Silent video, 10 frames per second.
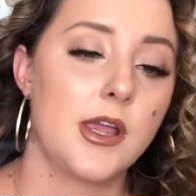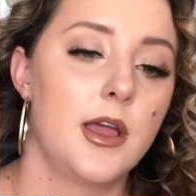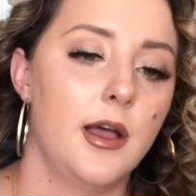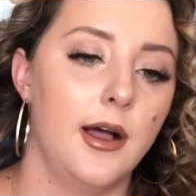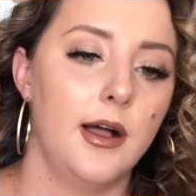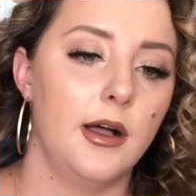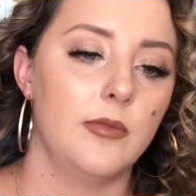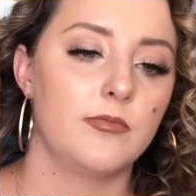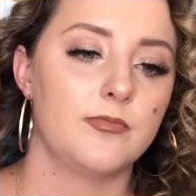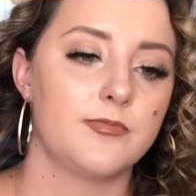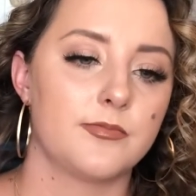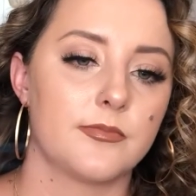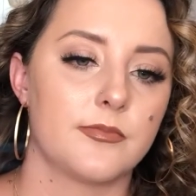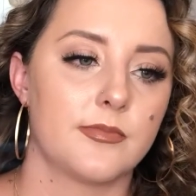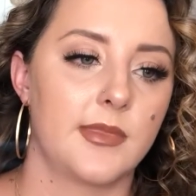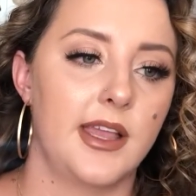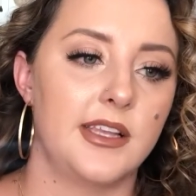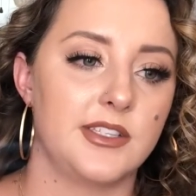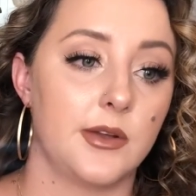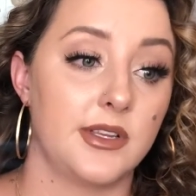
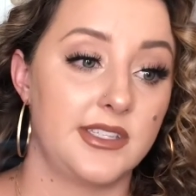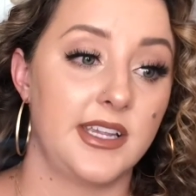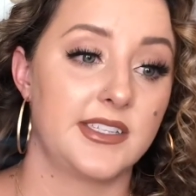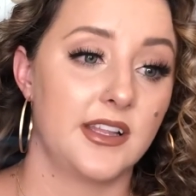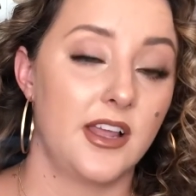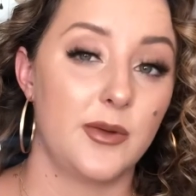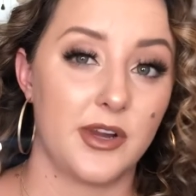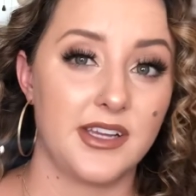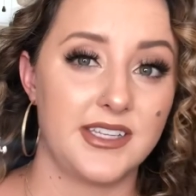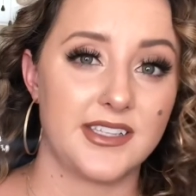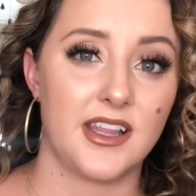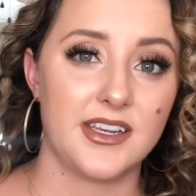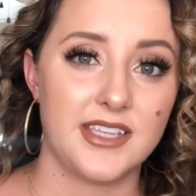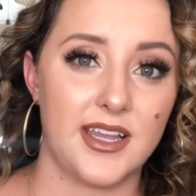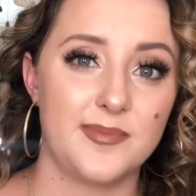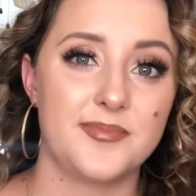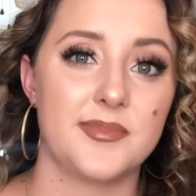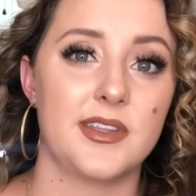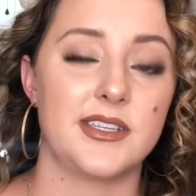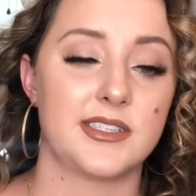And so it takes a lot of work, it takes a lot of time.
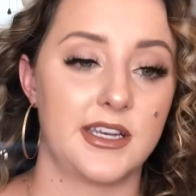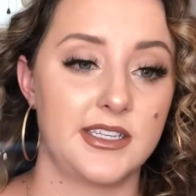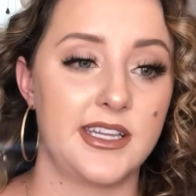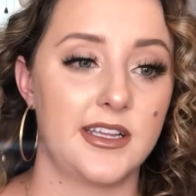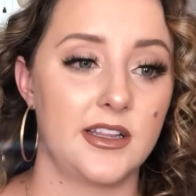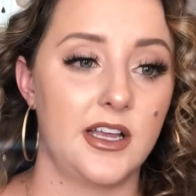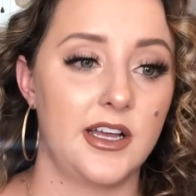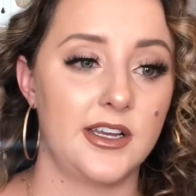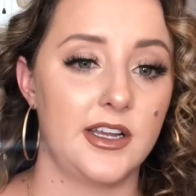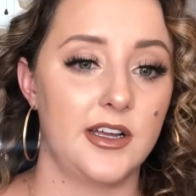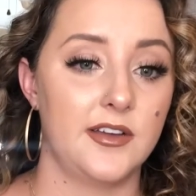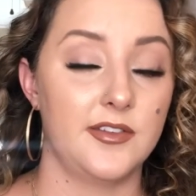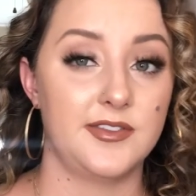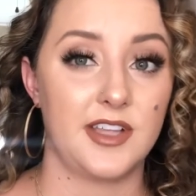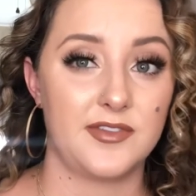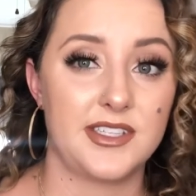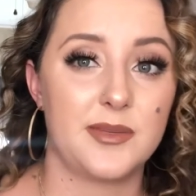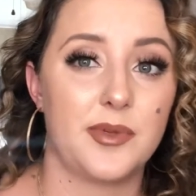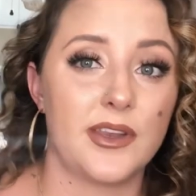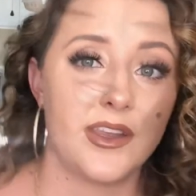It's gonna take a lot of
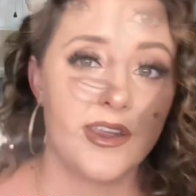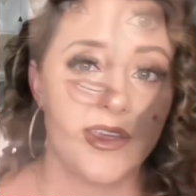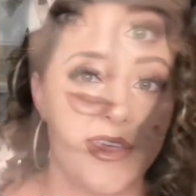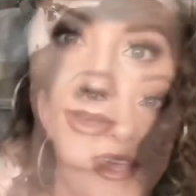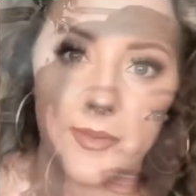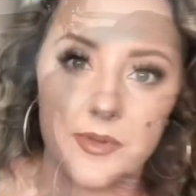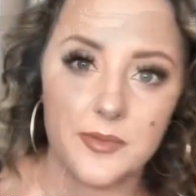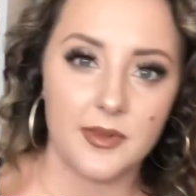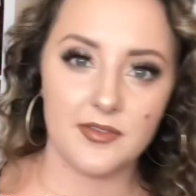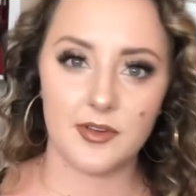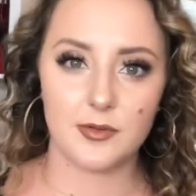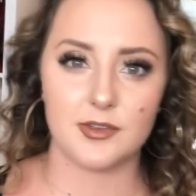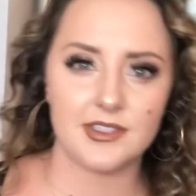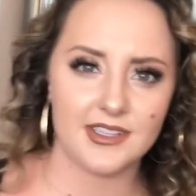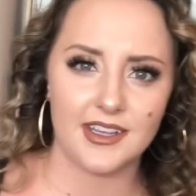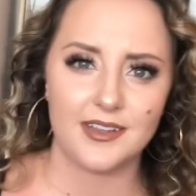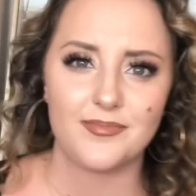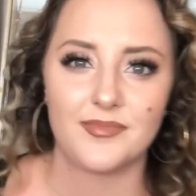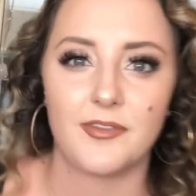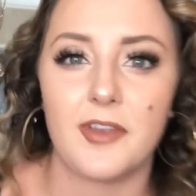self-discipline. I don't know what happened, my phone just like
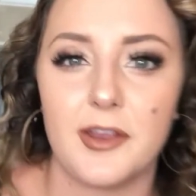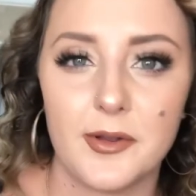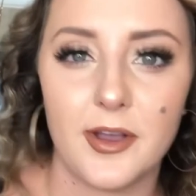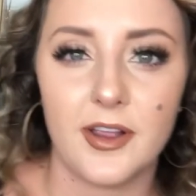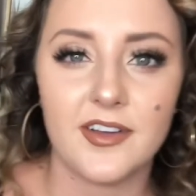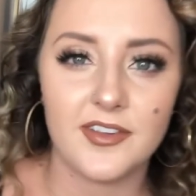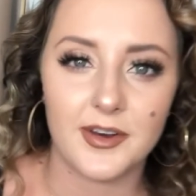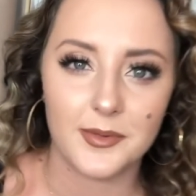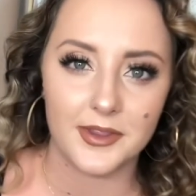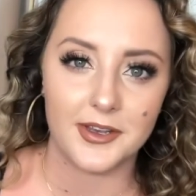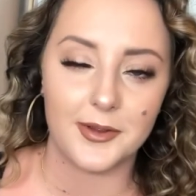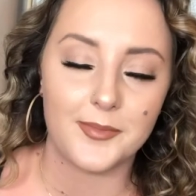video cut off, I don't really know.